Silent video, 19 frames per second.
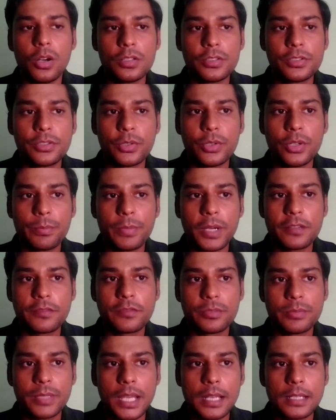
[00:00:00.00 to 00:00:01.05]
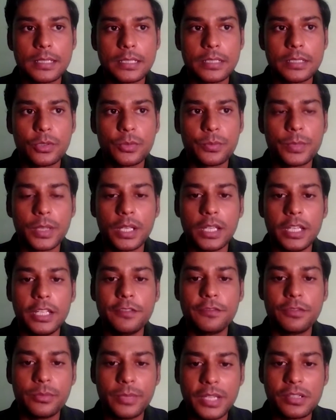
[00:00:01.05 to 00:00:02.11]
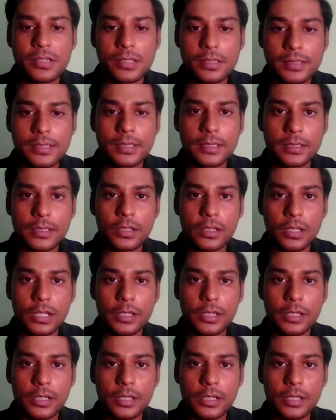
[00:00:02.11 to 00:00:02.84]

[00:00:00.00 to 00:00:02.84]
Also, apart from that, informations,